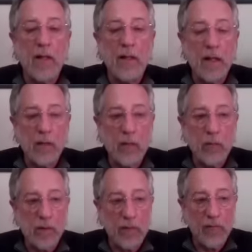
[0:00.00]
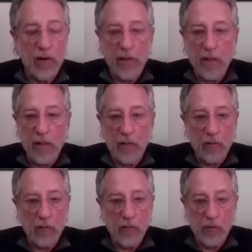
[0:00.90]
Now, he was a very
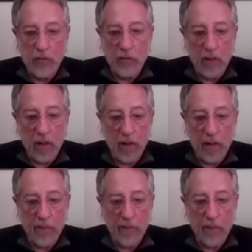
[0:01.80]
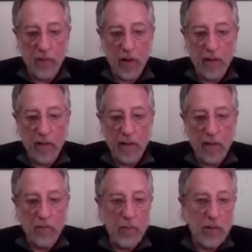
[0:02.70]
controversial guy, right?
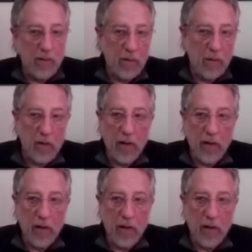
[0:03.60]
But, you know, I